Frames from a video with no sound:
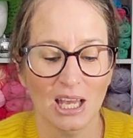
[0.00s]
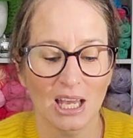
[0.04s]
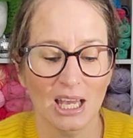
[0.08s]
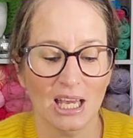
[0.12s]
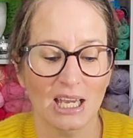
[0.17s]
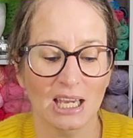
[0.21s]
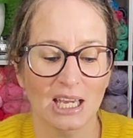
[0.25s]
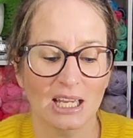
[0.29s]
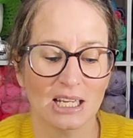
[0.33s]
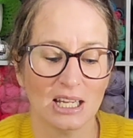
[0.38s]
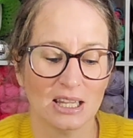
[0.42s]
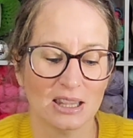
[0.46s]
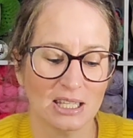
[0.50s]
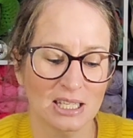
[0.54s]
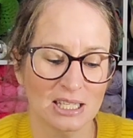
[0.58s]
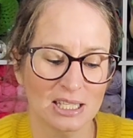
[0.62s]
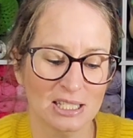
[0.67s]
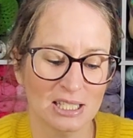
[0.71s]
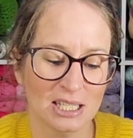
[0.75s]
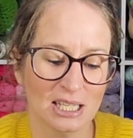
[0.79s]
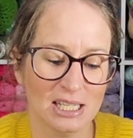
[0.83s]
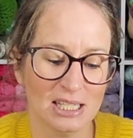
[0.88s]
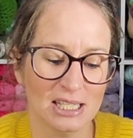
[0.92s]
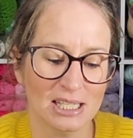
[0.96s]
And
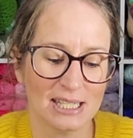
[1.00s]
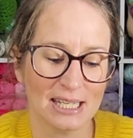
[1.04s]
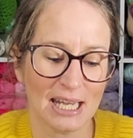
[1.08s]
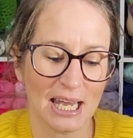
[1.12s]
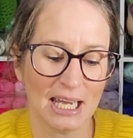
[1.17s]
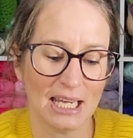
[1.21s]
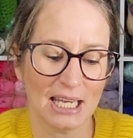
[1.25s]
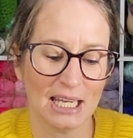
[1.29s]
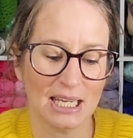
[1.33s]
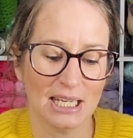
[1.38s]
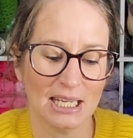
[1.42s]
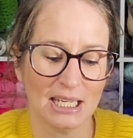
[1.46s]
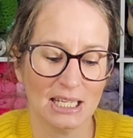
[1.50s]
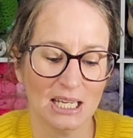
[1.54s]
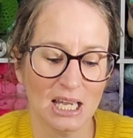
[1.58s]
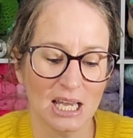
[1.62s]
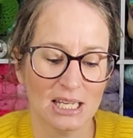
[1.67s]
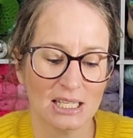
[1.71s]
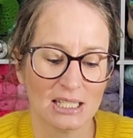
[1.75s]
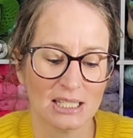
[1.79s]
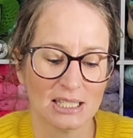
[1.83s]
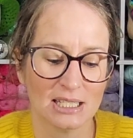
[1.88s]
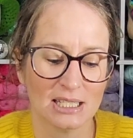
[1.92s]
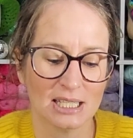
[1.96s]
this is a
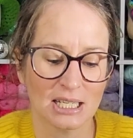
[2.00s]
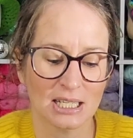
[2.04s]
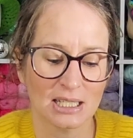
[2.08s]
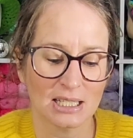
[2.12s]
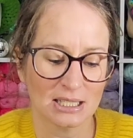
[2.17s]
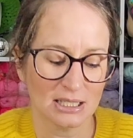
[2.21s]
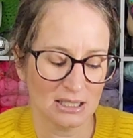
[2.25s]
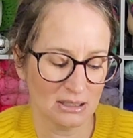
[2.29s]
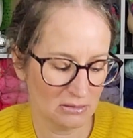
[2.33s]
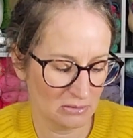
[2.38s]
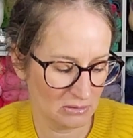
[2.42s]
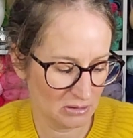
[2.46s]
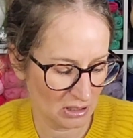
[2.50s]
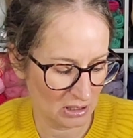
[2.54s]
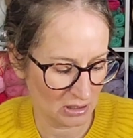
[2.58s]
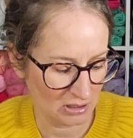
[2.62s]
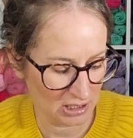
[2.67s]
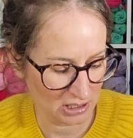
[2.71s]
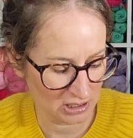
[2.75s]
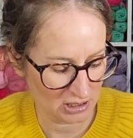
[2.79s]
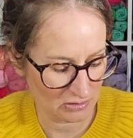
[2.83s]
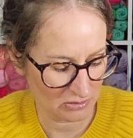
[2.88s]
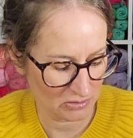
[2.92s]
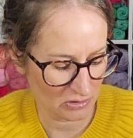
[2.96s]
no,
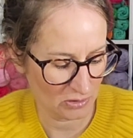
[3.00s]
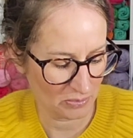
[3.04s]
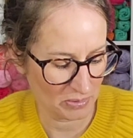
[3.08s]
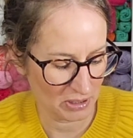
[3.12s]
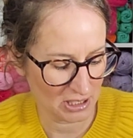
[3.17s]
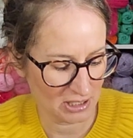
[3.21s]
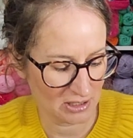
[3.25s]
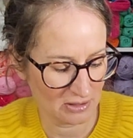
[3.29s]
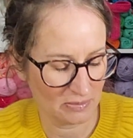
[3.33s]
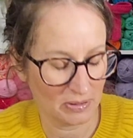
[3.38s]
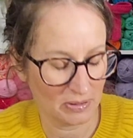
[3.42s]
that's the wrong piece of